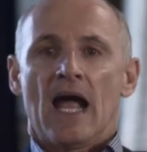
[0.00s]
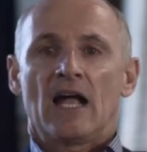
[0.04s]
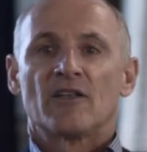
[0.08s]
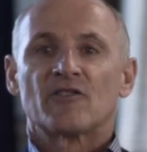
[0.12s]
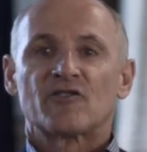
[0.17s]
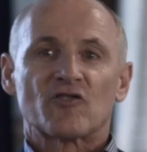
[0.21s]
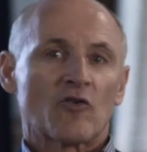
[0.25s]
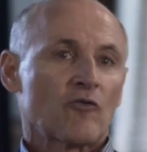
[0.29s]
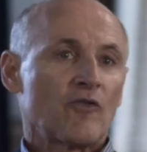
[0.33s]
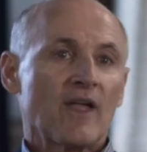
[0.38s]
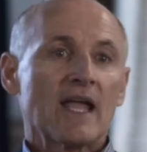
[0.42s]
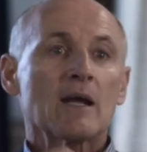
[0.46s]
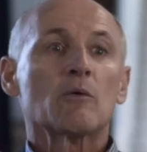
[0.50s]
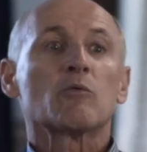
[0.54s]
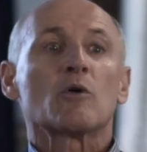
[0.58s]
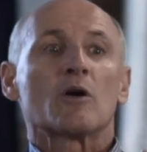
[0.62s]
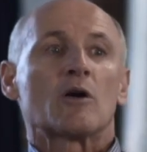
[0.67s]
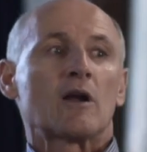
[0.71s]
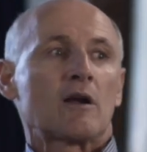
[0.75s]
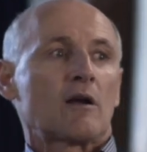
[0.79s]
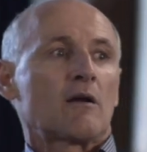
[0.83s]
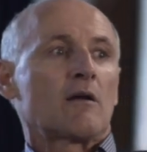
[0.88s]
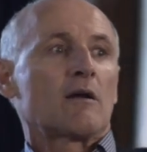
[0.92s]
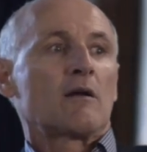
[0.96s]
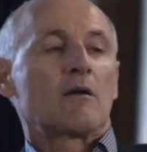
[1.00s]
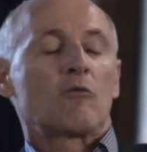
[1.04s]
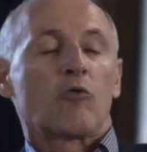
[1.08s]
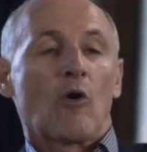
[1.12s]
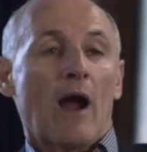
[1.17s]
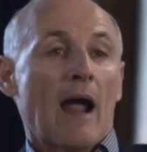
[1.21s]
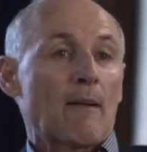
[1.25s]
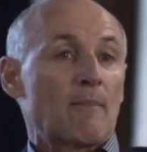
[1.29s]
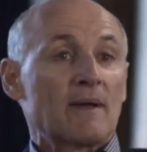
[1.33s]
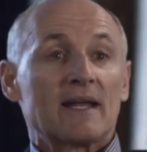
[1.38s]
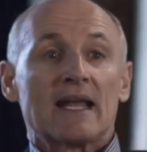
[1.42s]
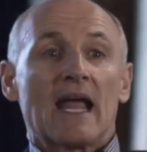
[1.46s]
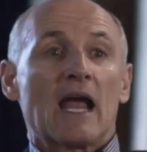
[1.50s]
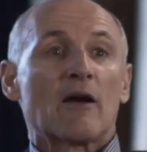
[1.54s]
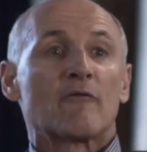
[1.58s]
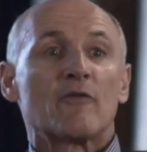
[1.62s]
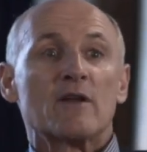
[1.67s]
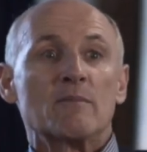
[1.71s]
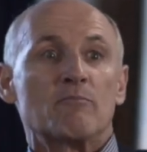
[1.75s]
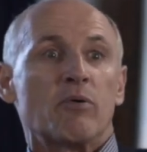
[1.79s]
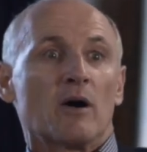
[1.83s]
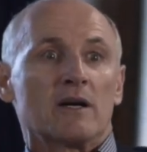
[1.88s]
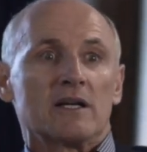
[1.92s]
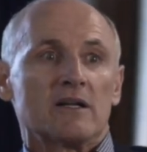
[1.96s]
And so they were grabbing
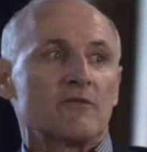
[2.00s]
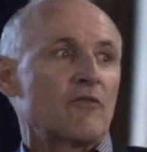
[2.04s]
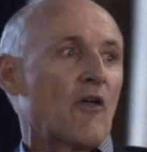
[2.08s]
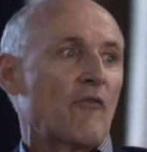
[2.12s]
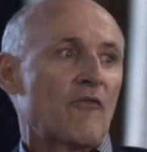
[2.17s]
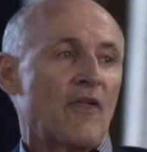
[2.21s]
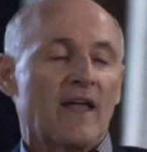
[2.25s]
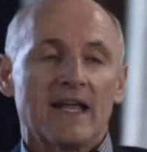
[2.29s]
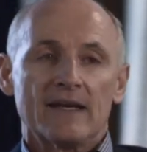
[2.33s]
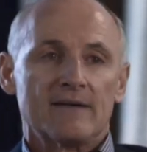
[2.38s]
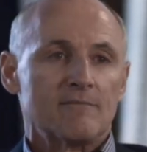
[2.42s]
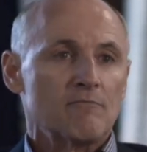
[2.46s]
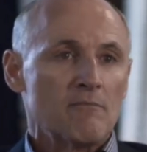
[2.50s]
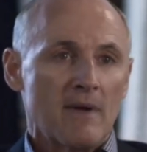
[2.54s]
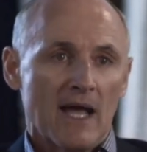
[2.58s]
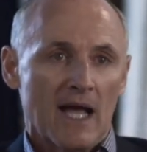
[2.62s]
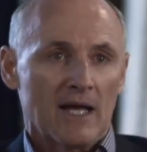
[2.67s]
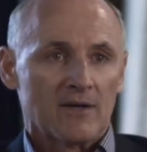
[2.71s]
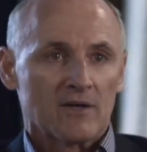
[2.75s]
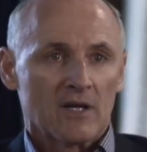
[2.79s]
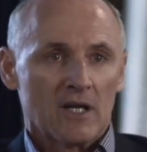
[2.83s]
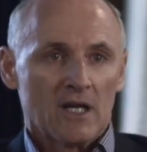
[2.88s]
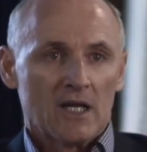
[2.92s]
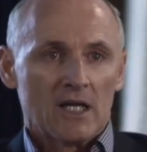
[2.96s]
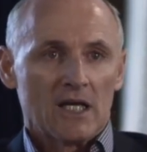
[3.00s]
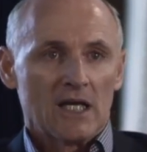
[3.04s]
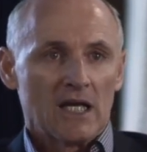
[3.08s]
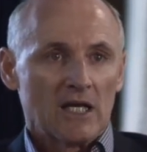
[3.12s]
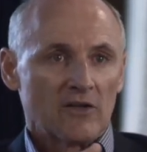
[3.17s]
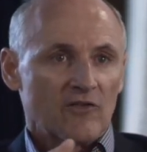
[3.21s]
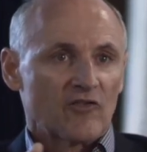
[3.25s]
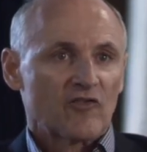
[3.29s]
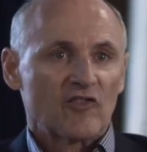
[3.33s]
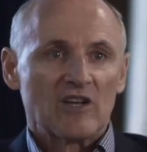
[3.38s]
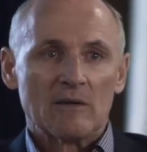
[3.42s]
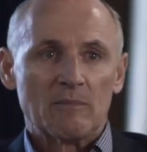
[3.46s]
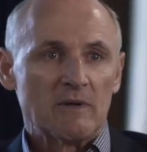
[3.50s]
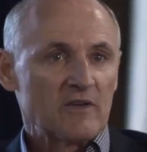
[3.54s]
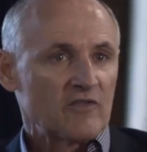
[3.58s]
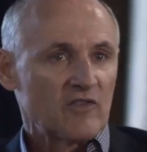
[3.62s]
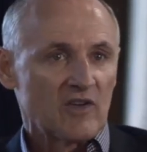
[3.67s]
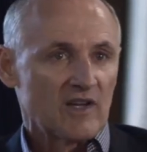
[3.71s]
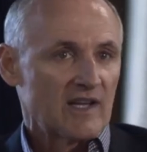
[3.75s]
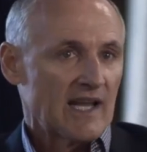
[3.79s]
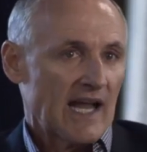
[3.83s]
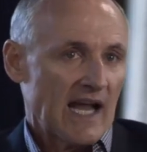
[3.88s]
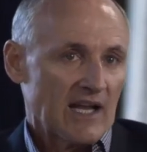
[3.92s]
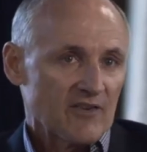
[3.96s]
everybody that they'd met in C B
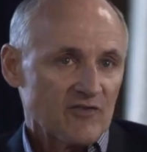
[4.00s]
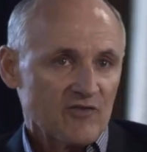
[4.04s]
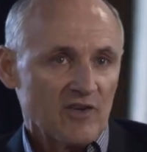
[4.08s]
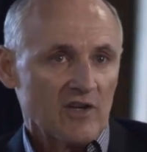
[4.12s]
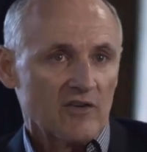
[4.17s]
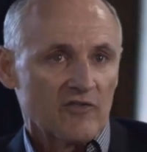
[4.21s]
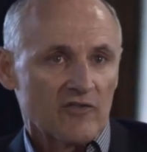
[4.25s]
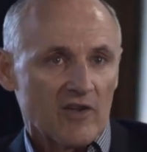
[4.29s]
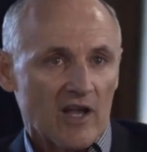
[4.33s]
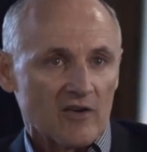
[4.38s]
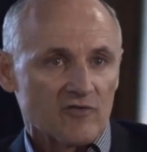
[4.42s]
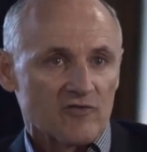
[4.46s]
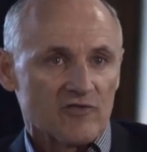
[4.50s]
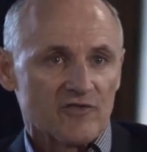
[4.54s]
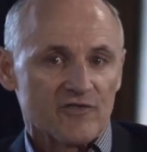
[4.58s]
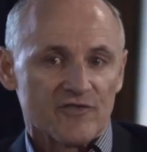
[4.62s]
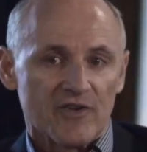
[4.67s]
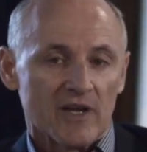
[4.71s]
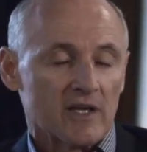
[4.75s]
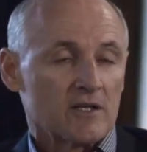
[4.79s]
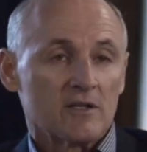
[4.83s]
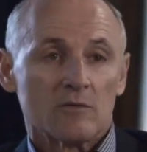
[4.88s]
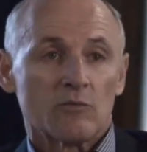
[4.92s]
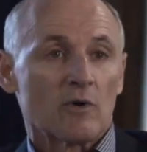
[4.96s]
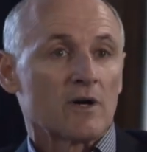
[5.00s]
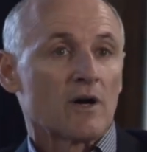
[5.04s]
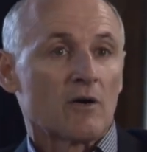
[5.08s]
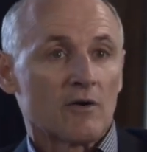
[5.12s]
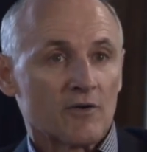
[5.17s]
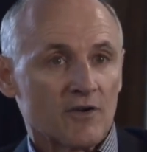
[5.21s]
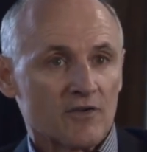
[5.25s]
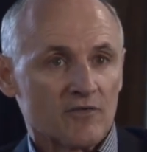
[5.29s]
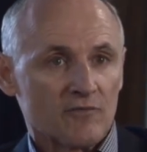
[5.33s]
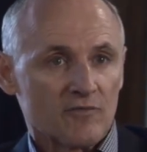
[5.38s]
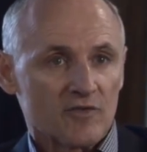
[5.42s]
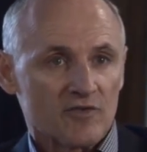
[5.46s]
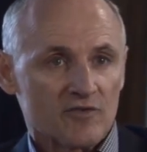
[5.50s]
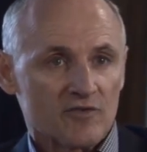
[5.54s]
C casting sessions, saying, you want to audition